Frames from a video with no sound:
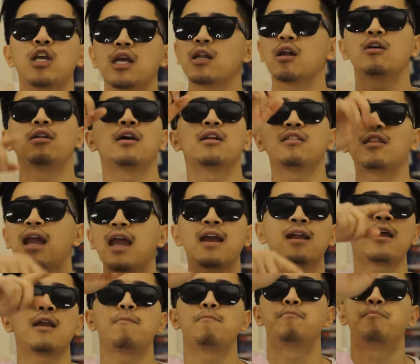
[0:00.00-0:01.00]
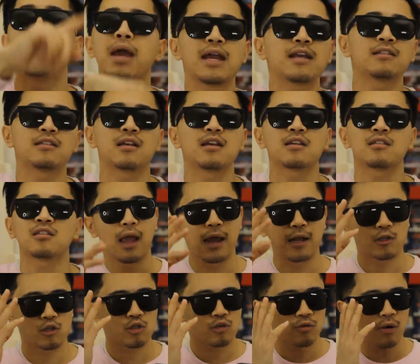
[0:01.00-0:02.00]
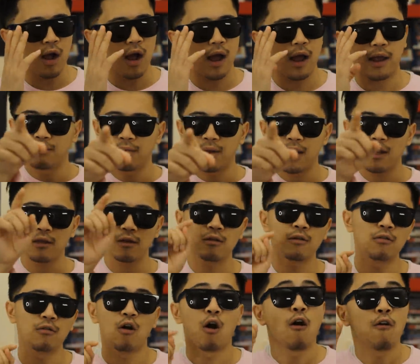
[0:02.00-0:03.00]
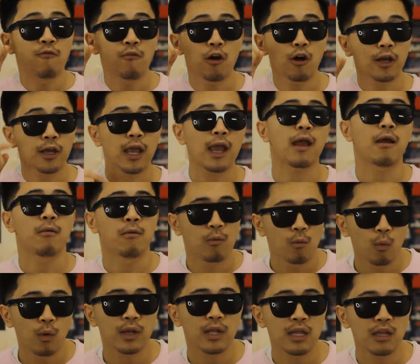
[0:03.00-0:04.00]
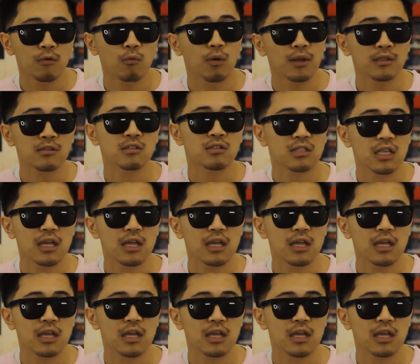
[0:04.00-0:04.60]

shit on a daily basis and try to make you forget what he once